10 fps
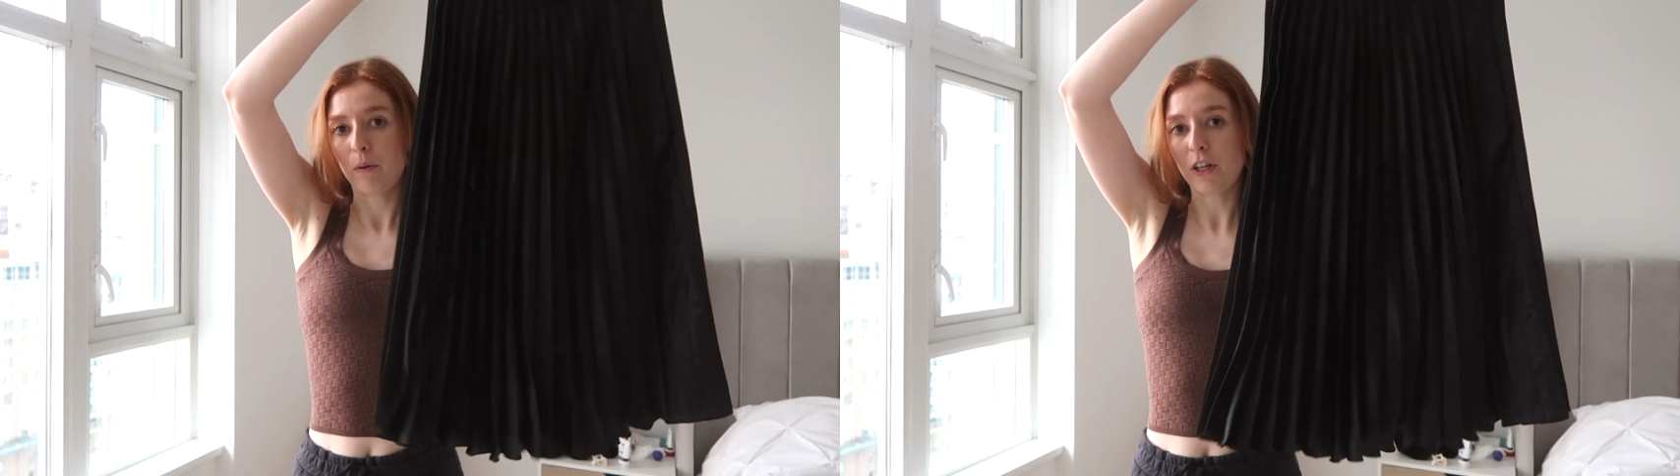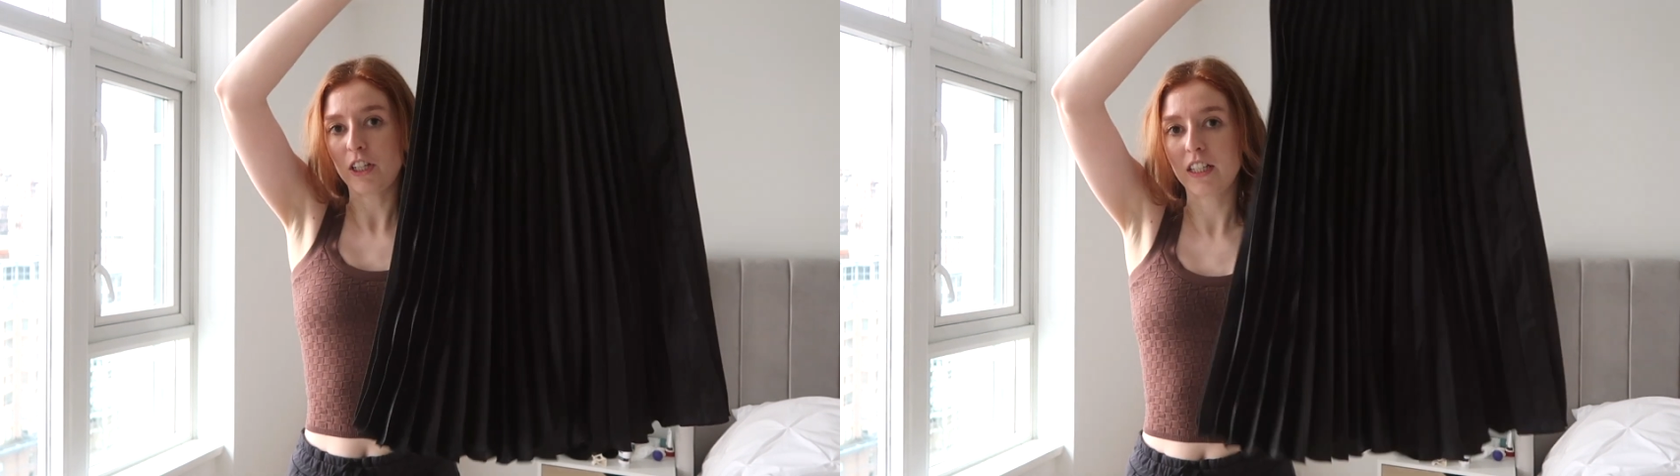
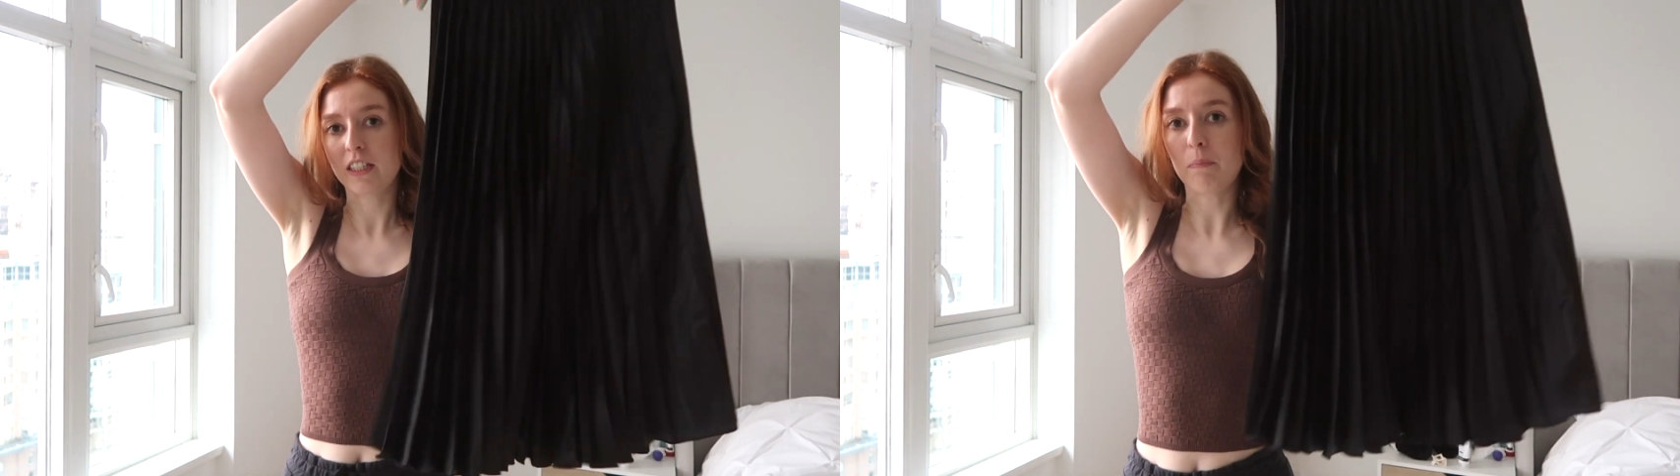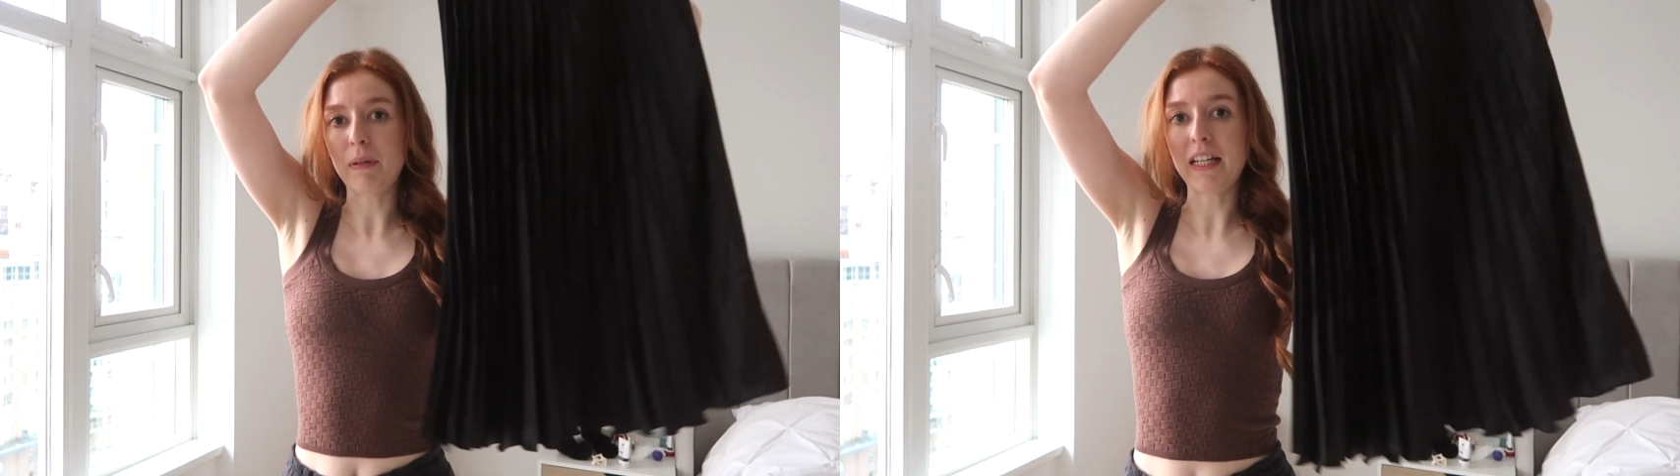which
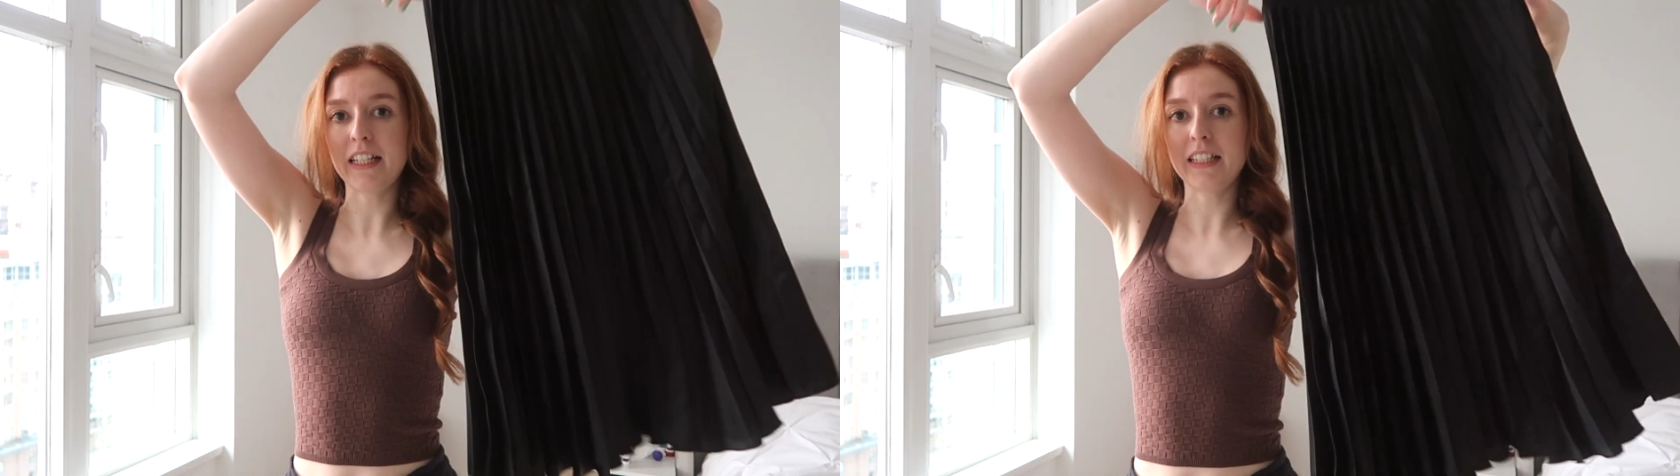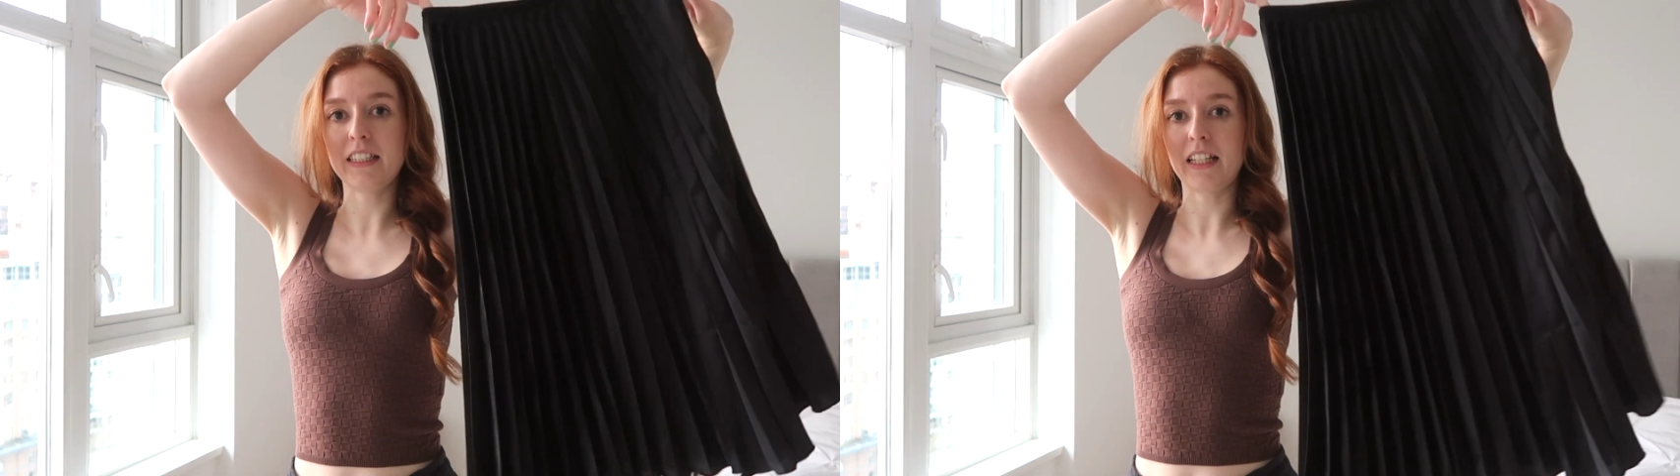is
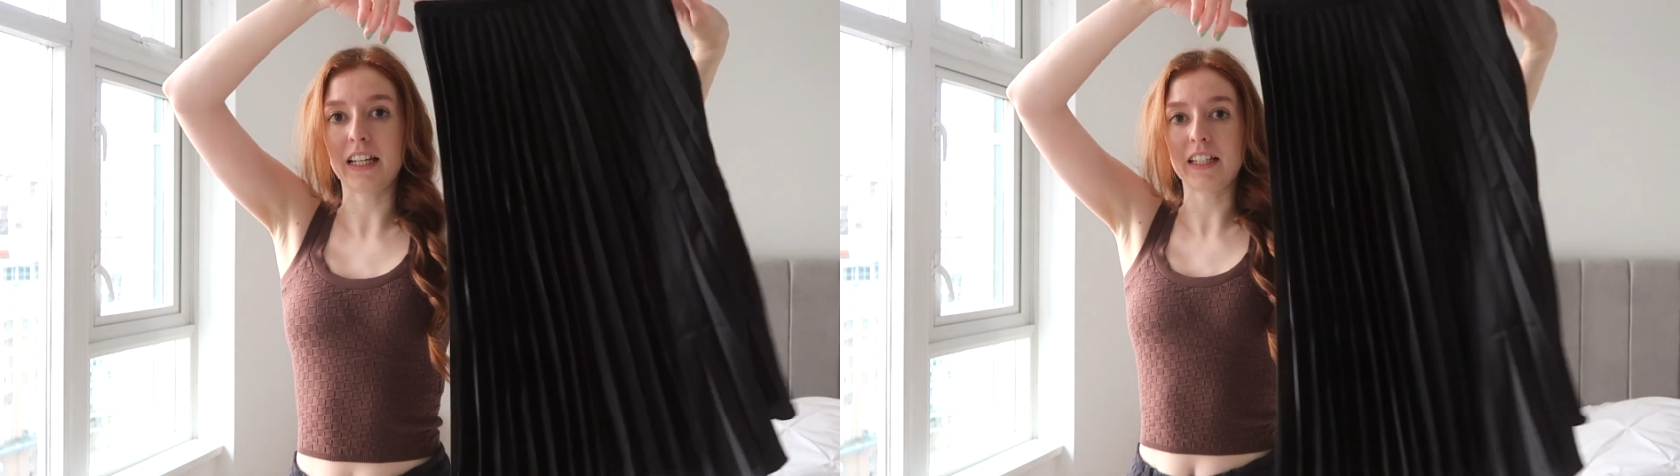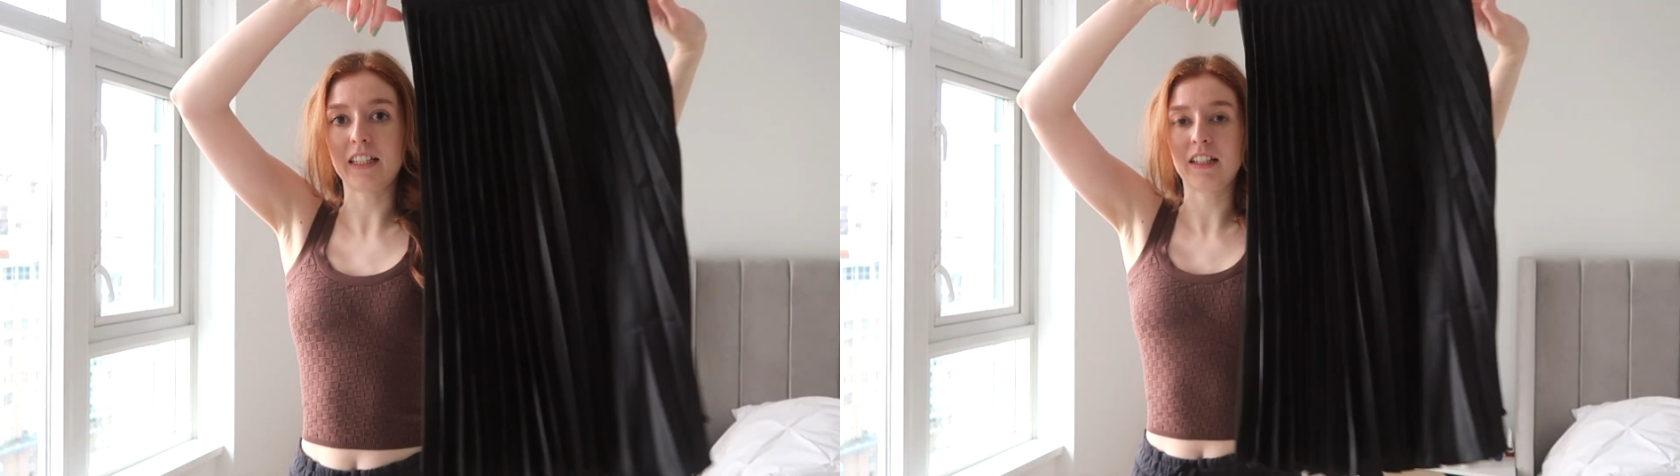pleated.